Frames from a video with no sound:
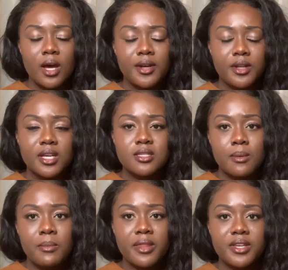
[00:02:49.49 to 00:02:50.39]
I know that
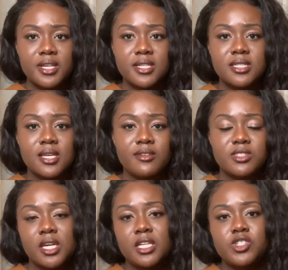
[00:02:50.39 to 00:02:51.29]
some mothers have
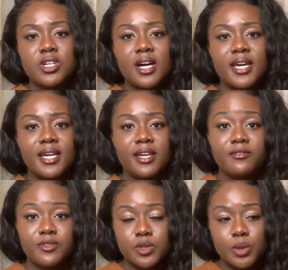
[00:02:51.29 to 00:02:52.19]
started trying
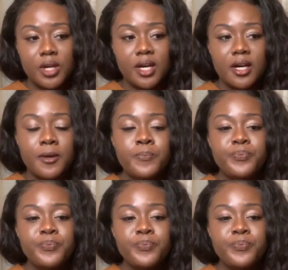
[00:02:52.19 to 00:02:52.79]
Infasoya,